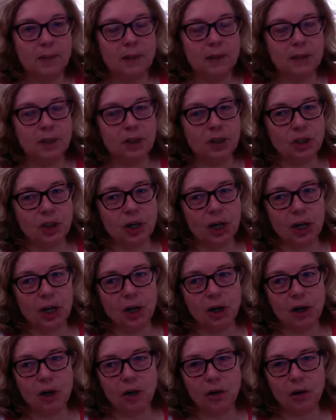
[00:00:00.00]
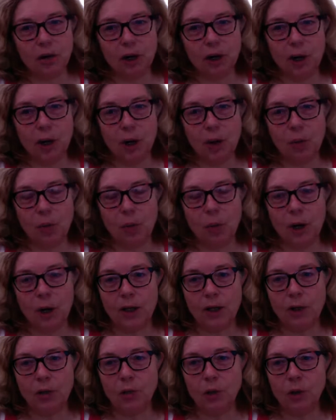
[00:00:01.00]
share
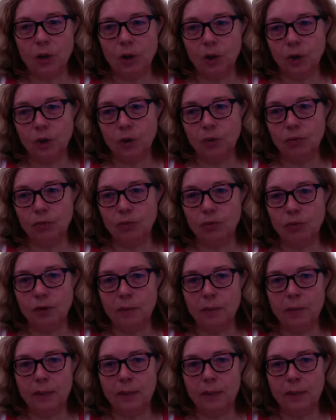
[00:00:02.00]
what you learned from